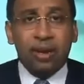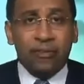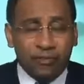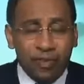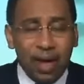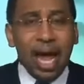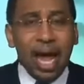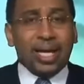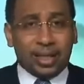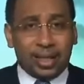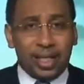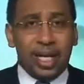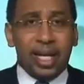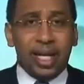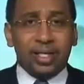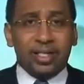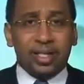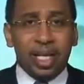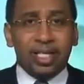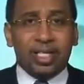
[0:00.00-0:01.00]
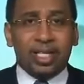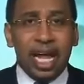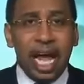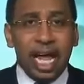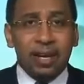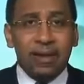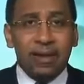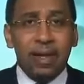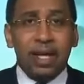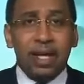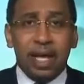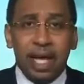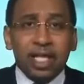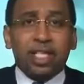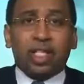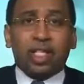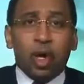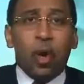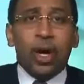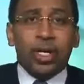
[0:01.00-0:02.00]
The fact is that
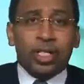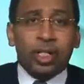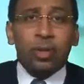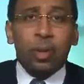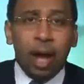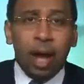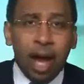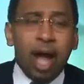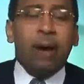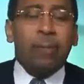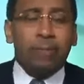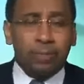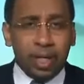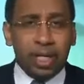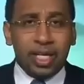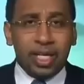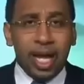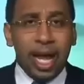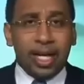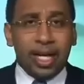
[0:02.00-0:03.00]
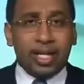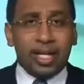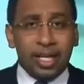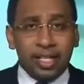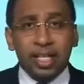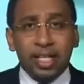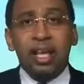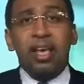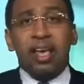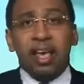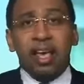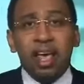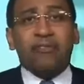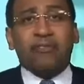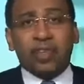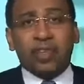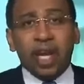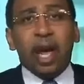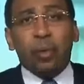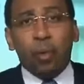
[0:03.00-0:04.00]
it's going to help the Yankees
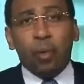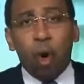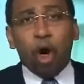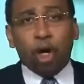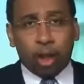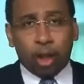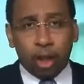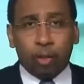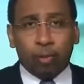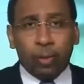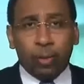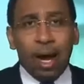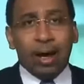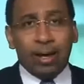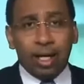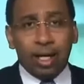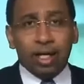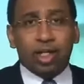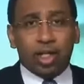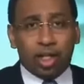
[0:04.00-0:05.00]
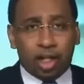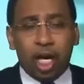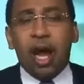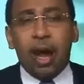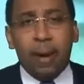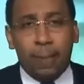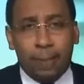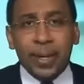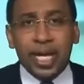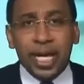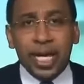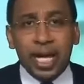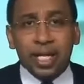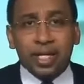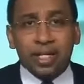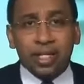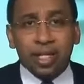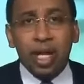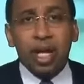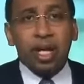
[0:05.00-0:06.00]
if they're walking around as
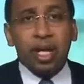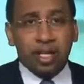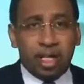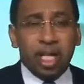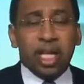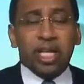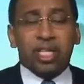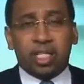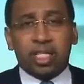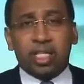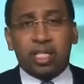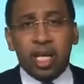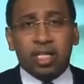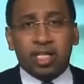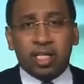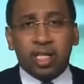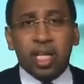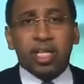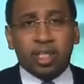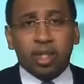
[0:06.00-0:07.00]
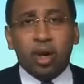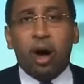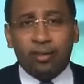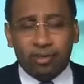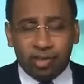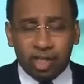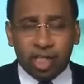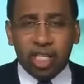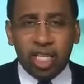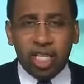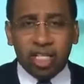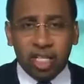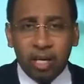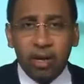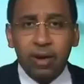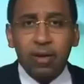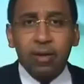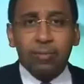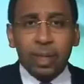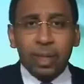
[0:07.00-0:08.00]
champions this
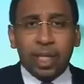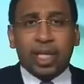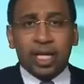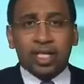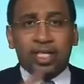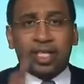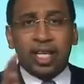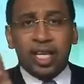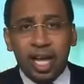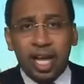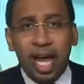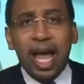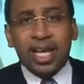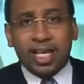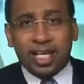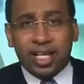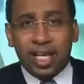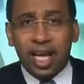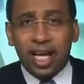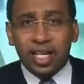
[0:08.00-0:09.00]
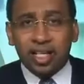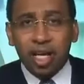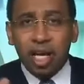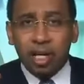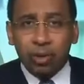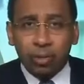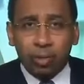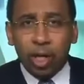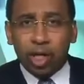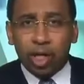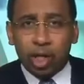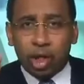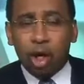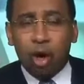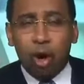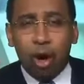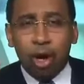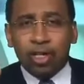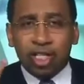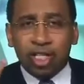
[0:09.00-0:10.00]
offseason, because the Yankees, with
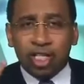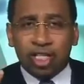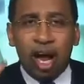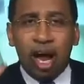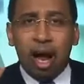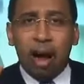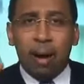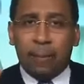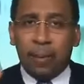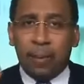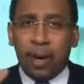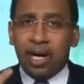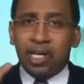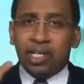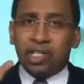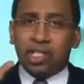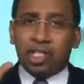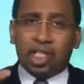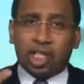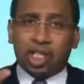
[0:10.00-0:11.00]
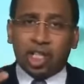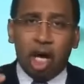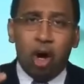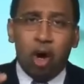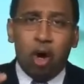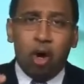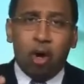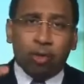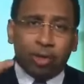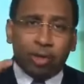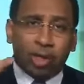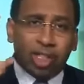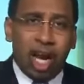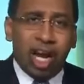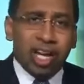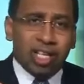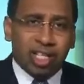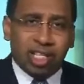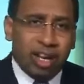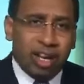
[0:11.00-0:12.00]
George Steinbrenner's soul
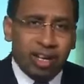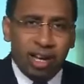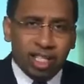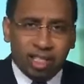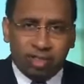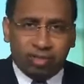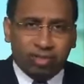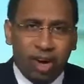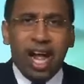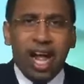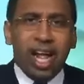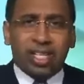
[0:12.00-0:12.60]
touching this